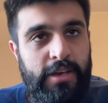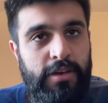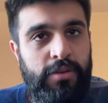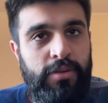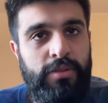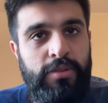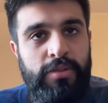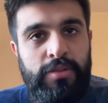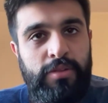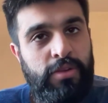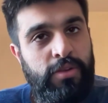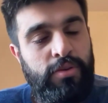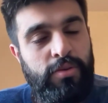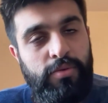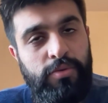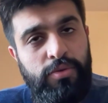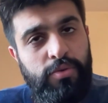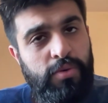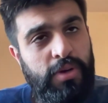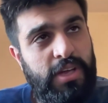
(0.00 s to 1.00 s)
and
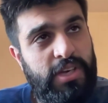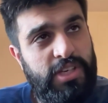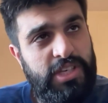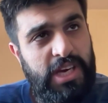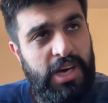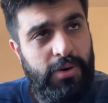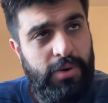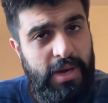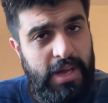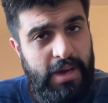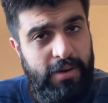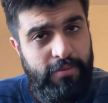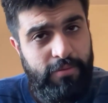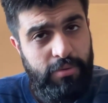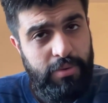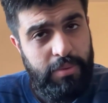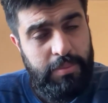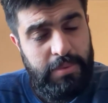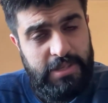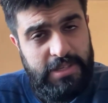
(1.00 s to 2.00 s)
you'll get shouted at
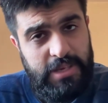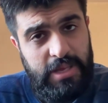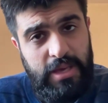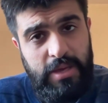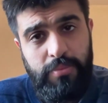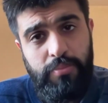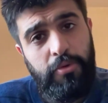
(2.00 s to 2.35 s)
for a mistake.